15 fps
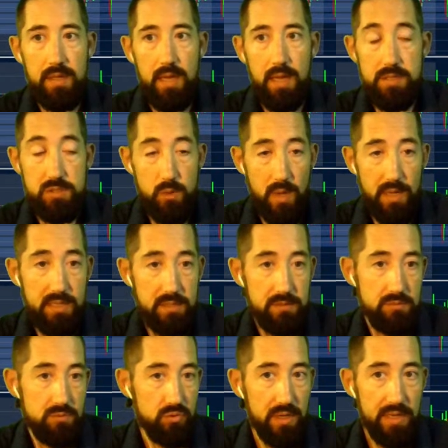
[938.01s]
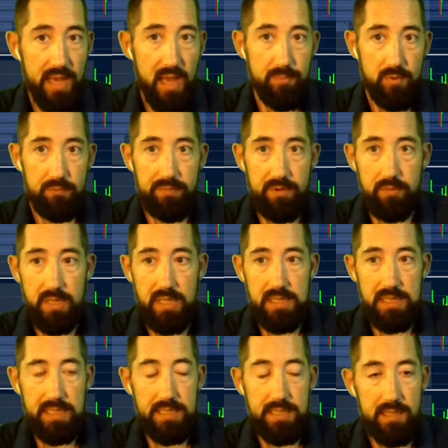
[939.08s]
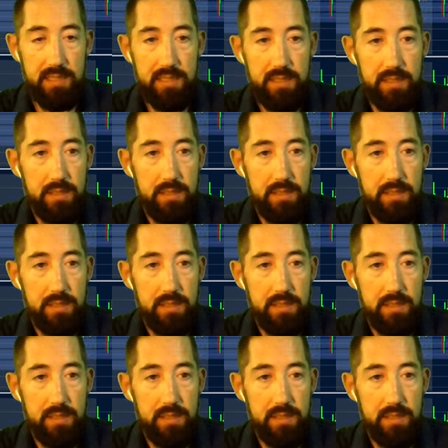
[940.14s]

And so I can trade Apple very cleanly.